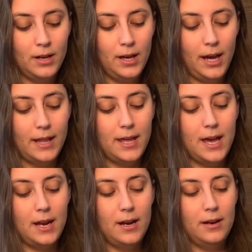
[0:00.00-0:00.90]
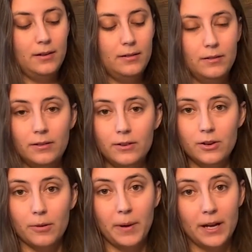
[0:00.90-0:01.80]
And then your
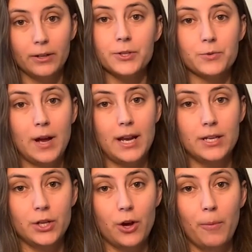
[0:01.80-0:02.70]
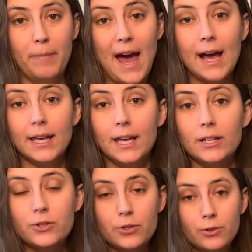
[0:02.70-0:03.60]
bottle is ready to go back
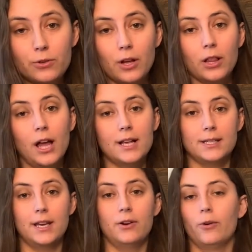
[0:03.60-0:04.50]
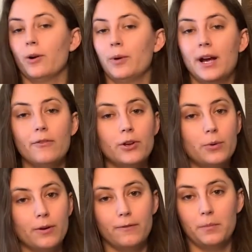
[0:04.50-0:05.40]
into the closet or wherever you were
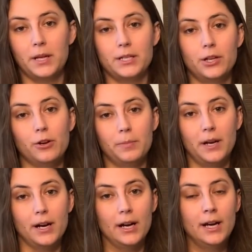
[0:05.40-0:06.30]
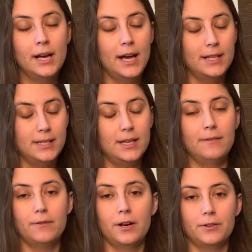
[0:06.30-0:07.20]
fermenting your beer and sit for
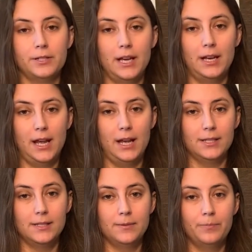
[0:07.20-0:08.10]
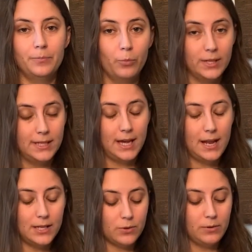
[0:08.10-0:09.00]
another 10 days. Once again, as
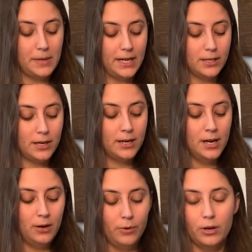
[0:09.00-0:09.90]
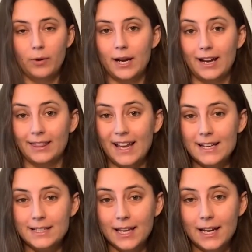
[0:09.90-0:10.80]
a reminder, we don't want any light
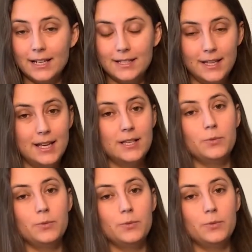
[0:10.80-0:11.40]
to get into these.